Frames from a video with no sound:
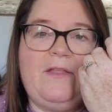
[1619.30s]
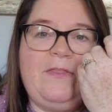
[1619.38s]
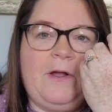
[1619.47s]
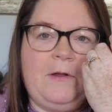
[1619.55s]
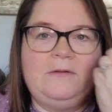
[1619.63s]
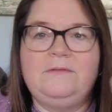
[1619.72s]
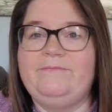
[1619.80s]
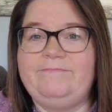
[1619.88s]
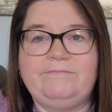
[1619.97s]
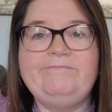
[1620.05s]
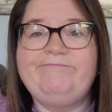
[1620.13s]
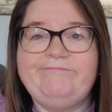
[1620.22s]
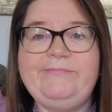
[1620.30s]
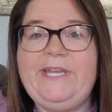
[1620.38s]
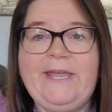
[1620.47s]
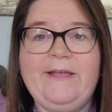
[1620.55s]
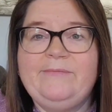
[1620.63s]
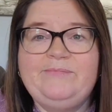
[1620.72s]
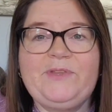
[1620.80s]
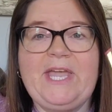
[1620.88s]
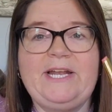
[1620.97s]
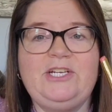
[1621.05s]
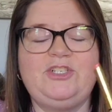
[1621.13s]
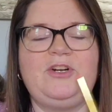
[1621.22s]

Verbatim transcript: I thought, yeah, got